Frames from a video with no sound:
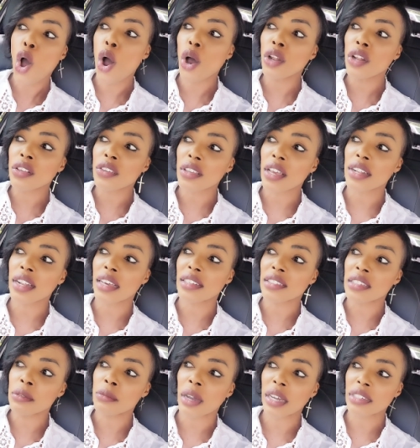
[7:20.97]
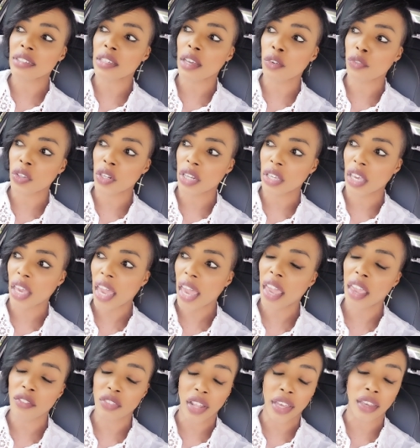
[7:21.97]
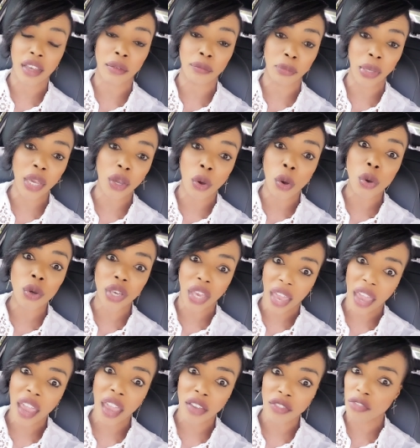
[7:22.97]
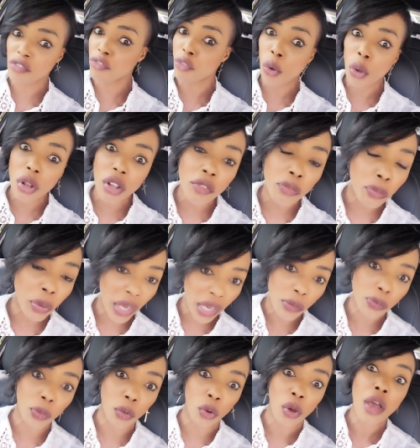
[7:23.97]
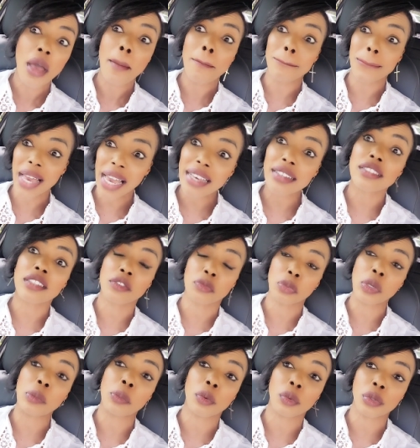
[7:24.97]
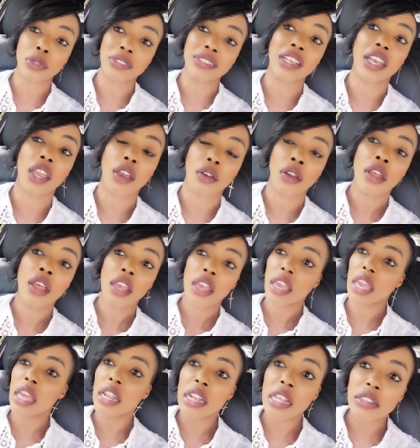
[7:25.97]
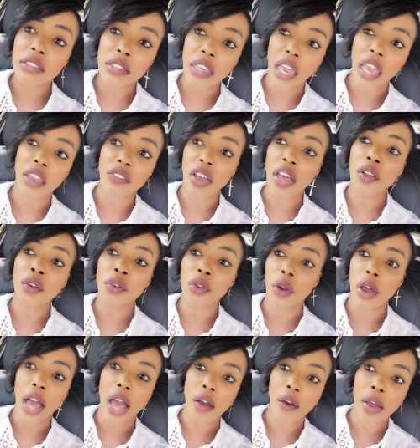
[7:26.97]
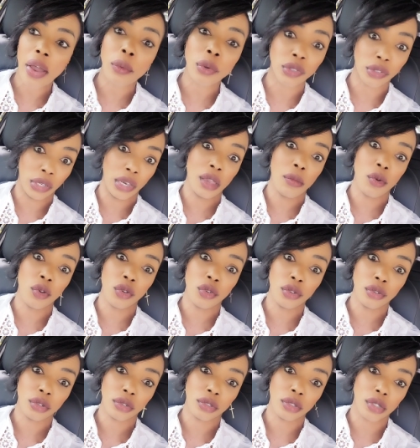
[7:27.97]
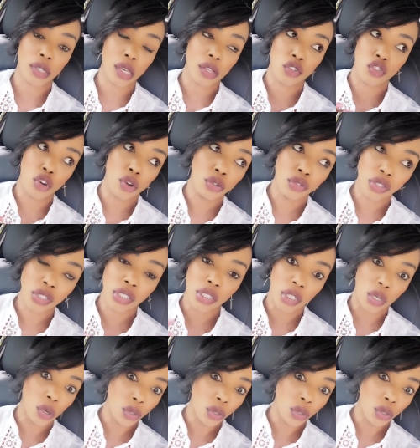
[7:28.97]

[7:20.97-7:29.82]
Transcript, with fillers: all of a sudden i see myself in a cave like a big old cave and full of people massive people was there in this cave i don't know how i was able to get chosen to